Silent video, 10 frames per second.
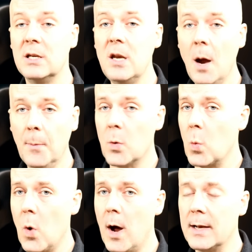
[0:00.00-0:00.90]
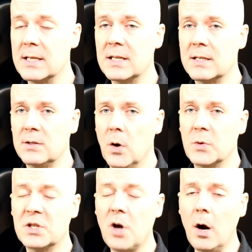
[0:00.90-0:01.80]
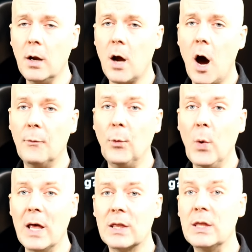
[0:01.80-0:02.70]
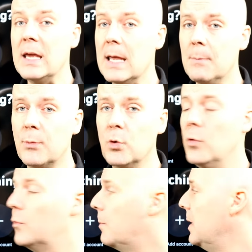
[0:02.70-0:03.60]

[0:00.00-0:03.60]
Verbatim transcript: Number one is this load, starting off with the improved